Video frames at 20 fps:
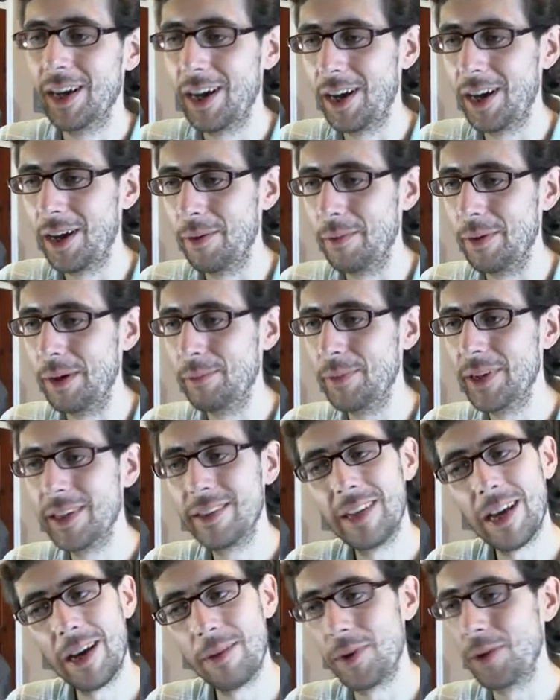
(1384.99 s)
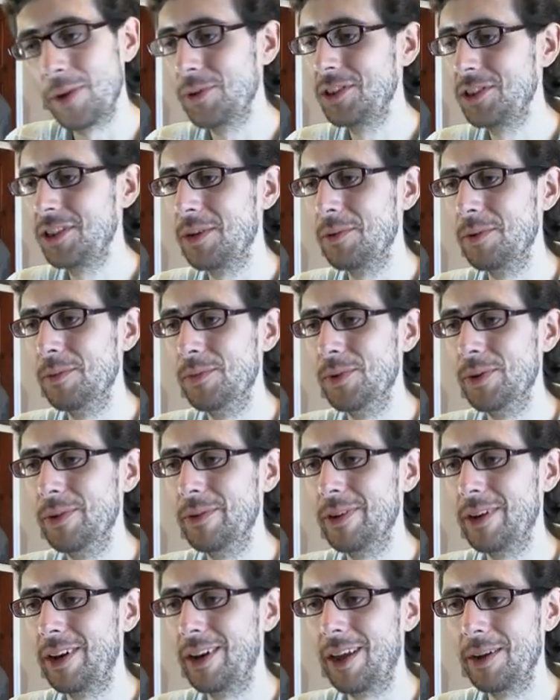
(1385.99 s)
Um, but damn, I wish they were more,
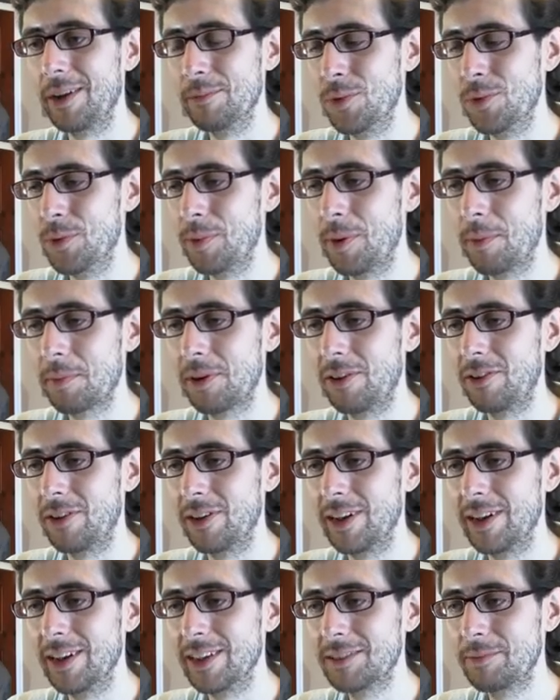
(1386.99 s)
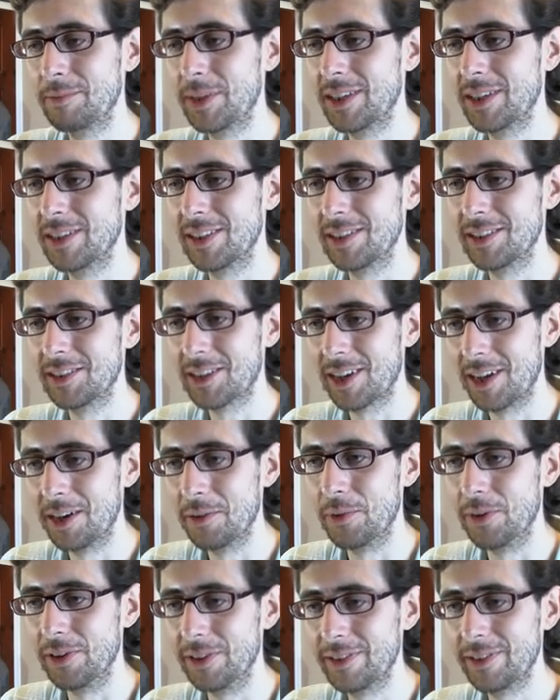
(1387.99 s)
like more popular on Linux because I just kind
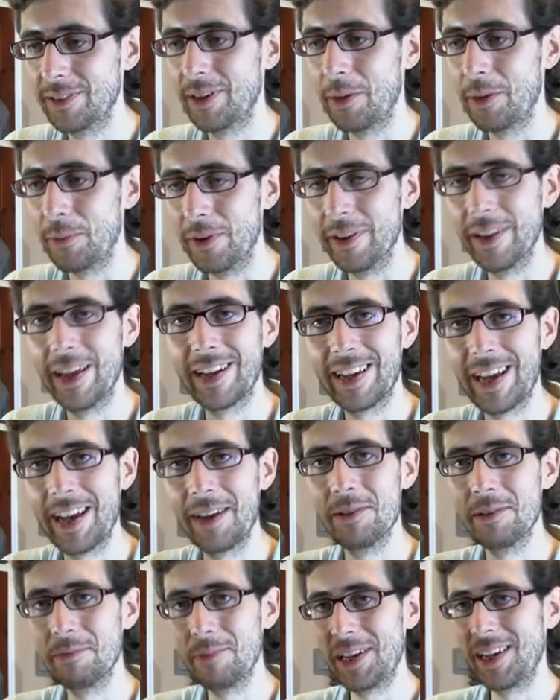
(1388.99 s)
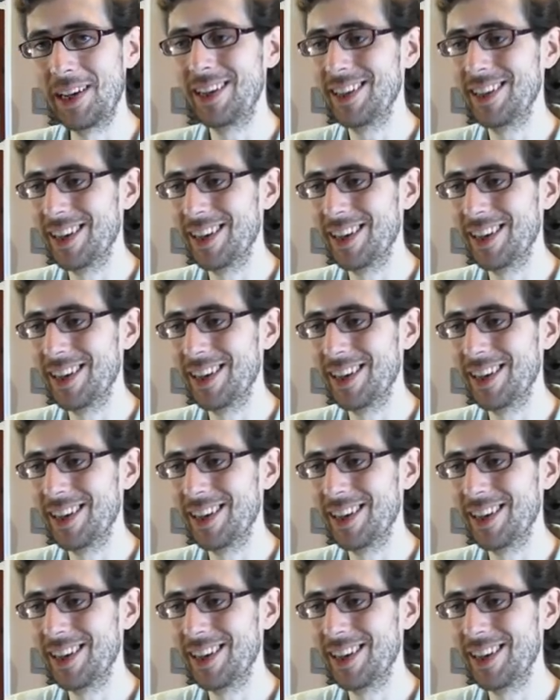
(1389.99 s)
of want I want that game to be,